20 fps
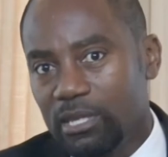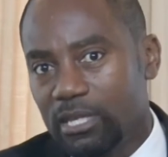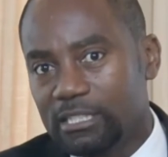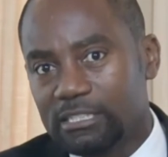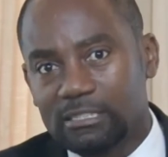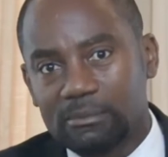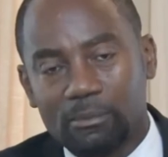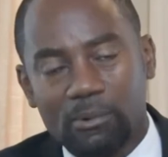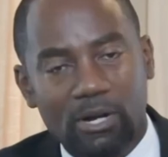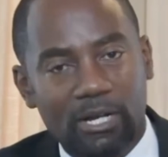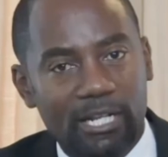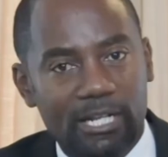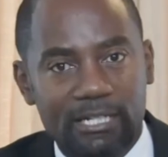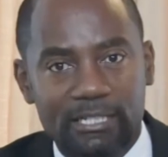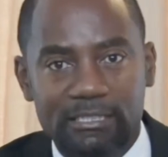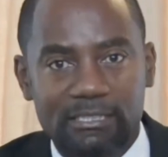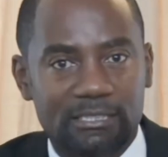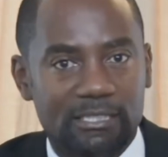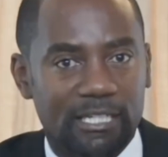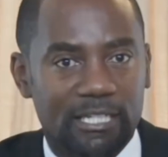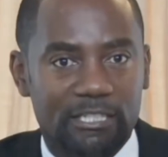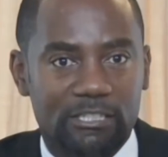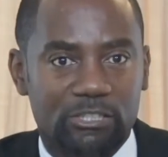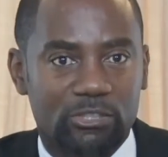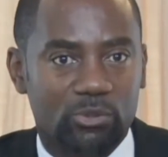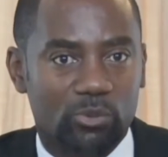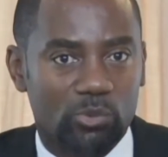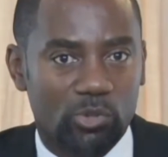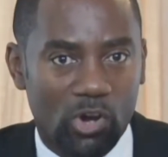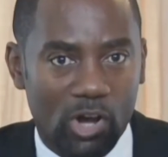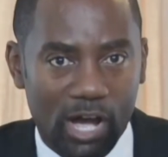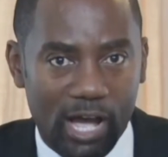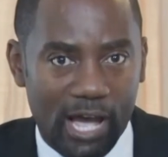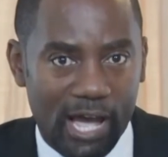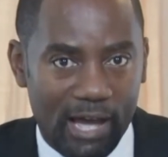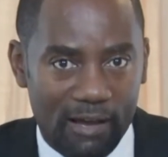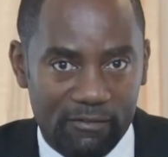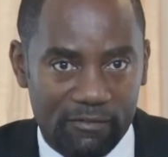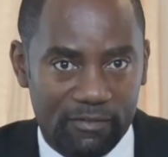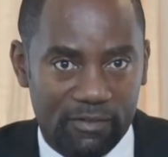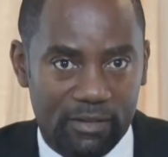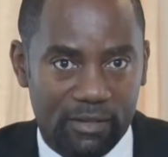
in small island states do not have.